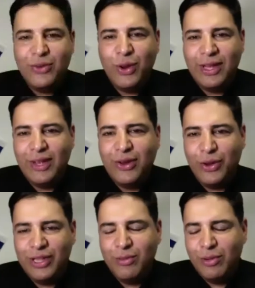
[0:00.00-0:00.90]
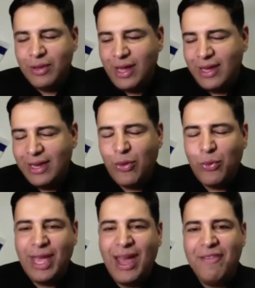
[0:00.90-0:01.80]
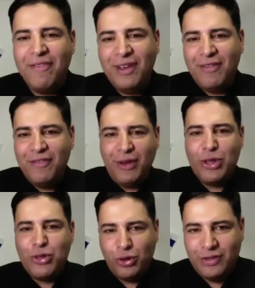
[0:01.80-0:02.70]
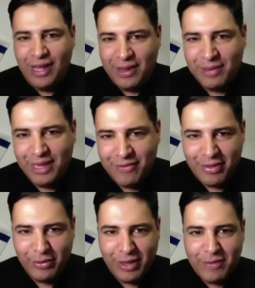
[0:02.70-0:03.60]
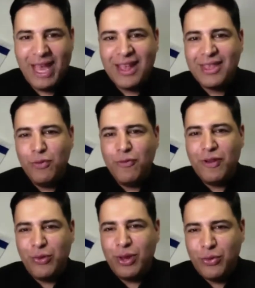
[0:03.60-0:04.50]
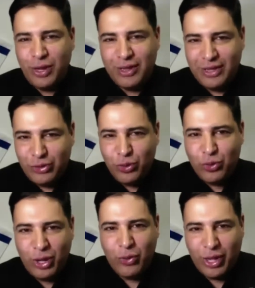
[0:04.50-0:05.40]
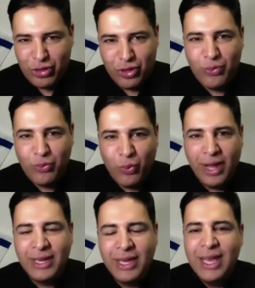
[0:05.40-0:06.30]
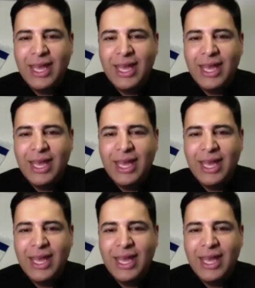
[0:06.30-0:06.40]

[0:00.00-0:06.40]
quite incredible. Uh, now we have a very short time left, so let me ask you very quickly two quick questions. One